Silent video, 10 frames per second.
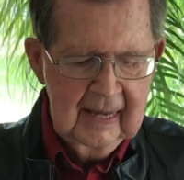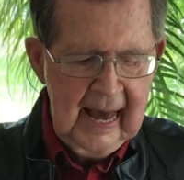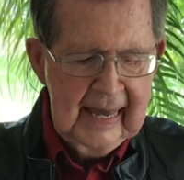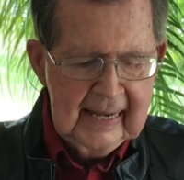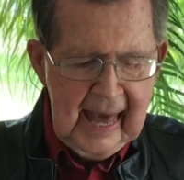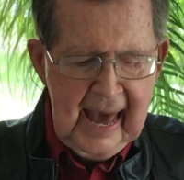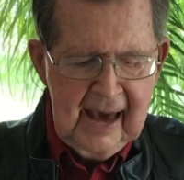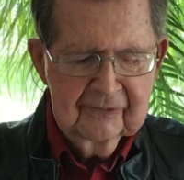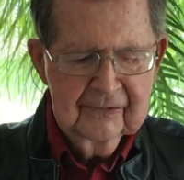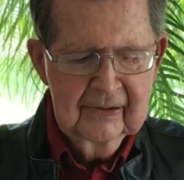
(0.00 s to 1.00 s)
I
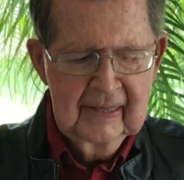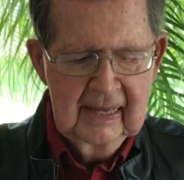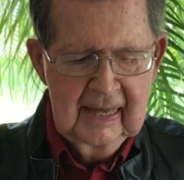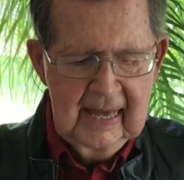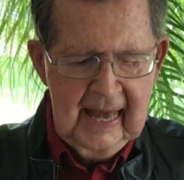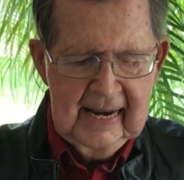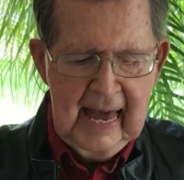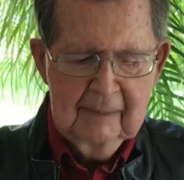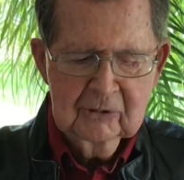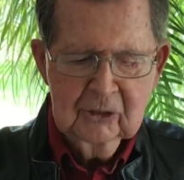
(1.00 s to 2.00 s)
laugh, and
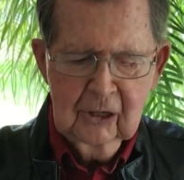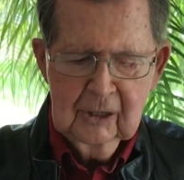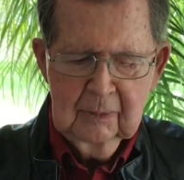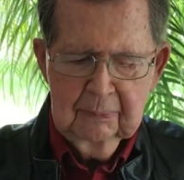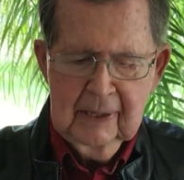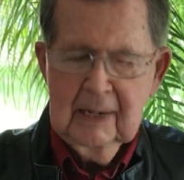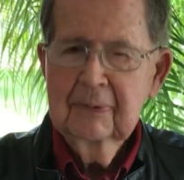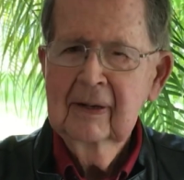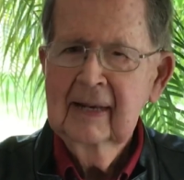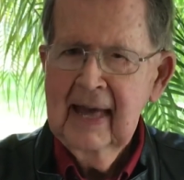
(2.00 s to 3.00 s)
I'm certain
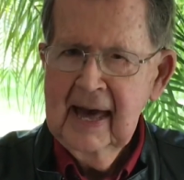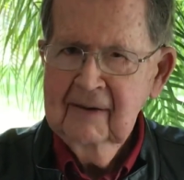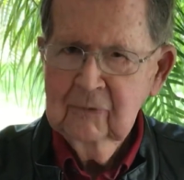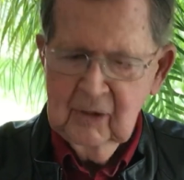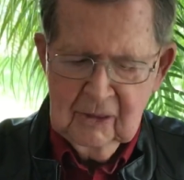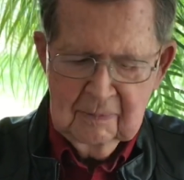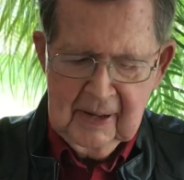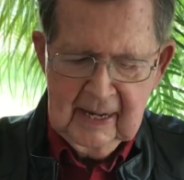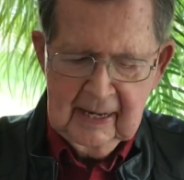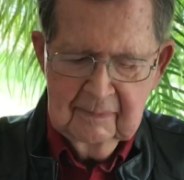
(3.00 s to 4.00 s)
people laugh with
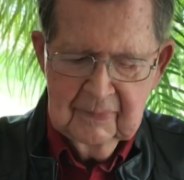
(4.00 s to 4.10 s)
me